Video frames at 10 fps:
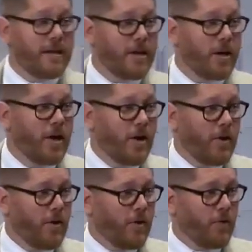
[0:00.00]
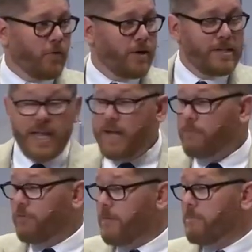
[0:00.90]
They're
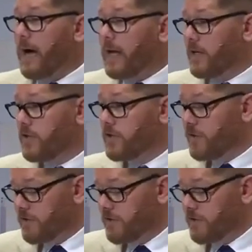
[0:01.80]
redeemed from bondage to